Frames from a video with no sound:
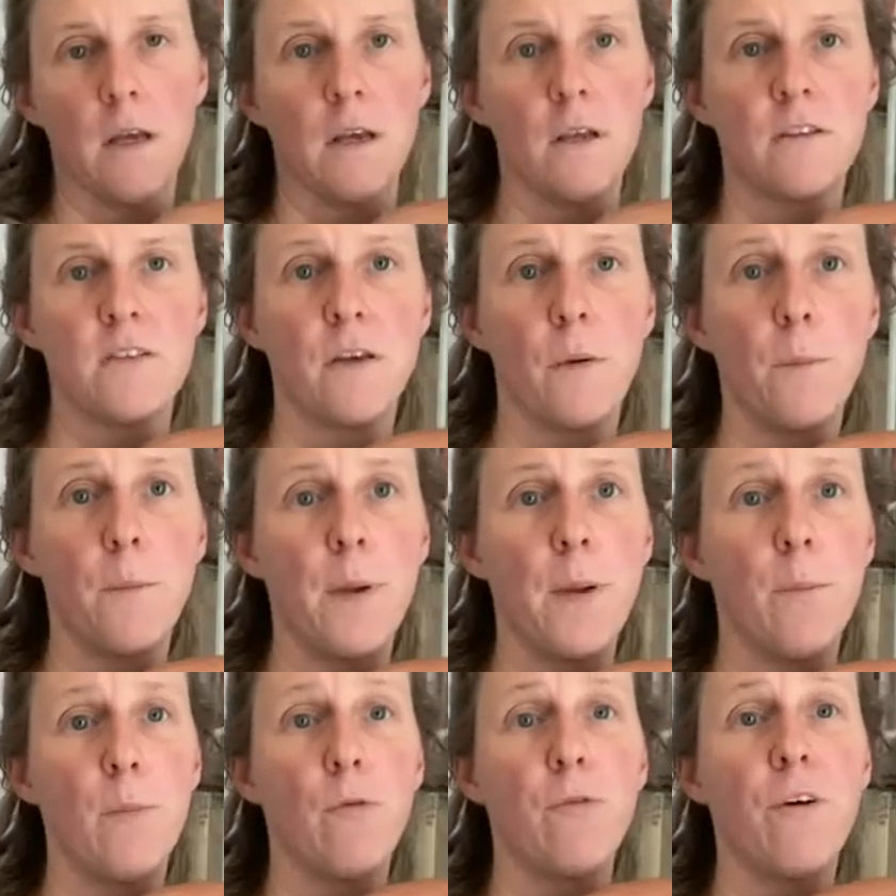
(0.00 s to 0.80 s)
Some
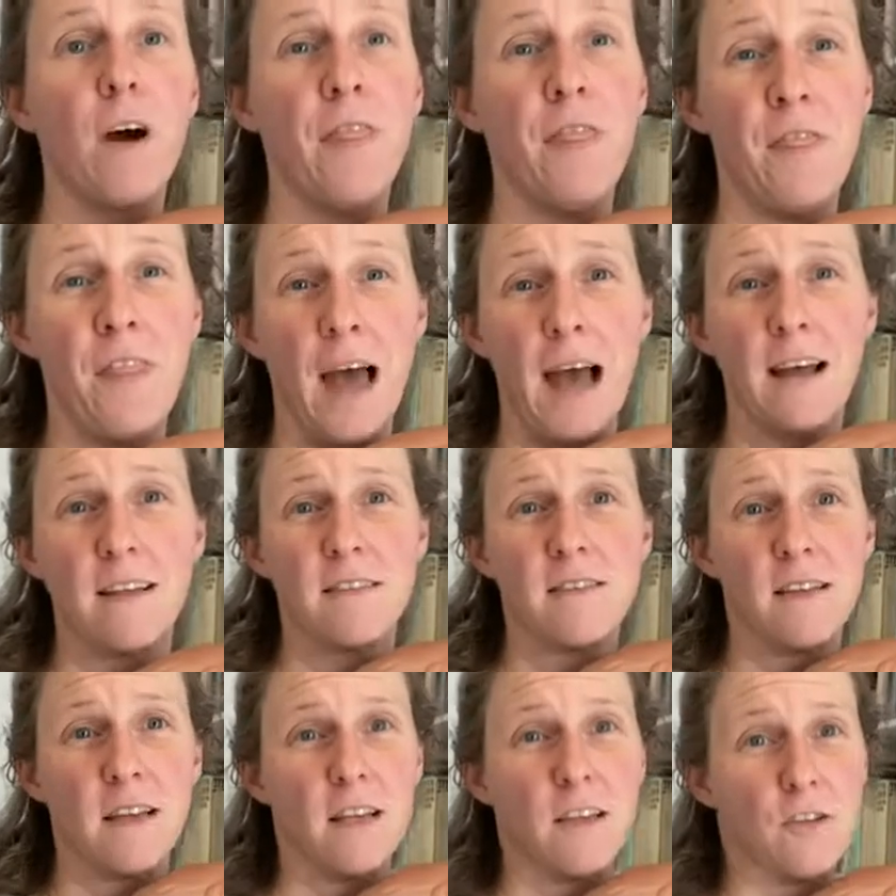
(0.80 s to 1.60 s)
people find
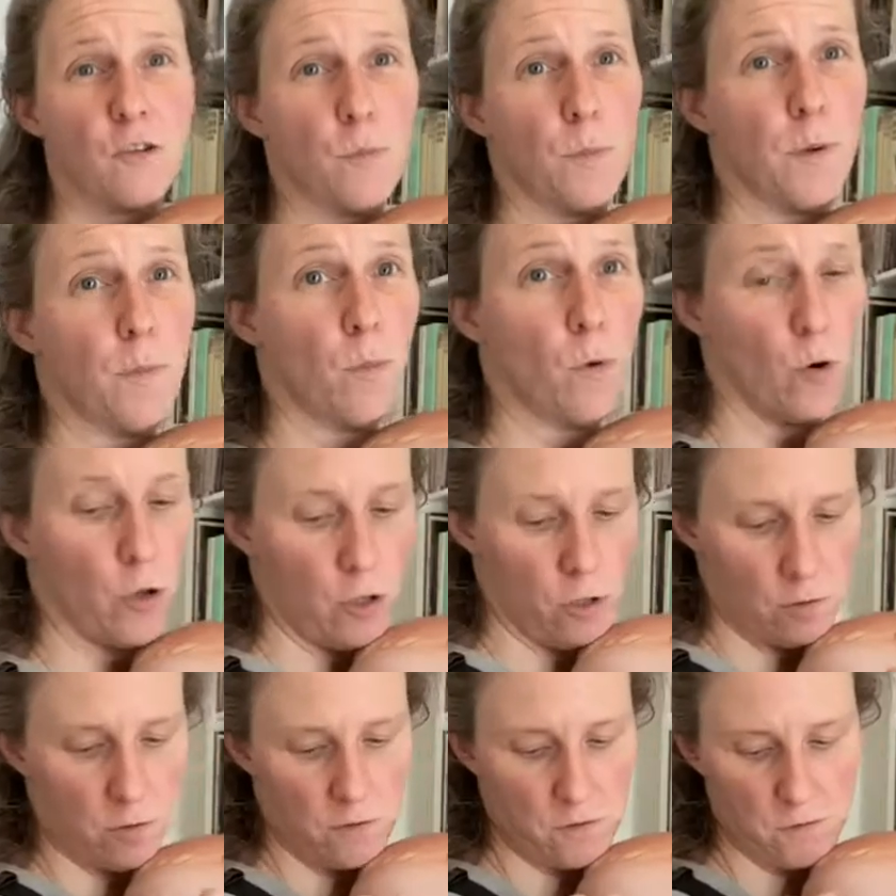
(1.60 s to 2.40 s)
that's a little bit more
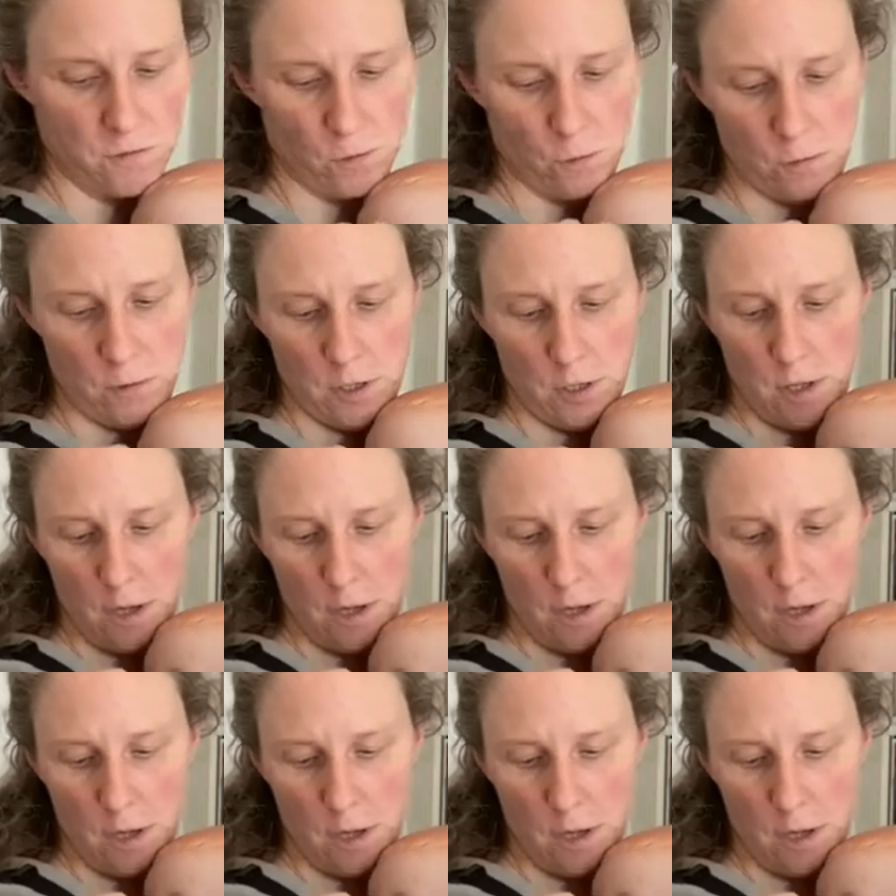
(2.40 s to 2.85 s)
useful.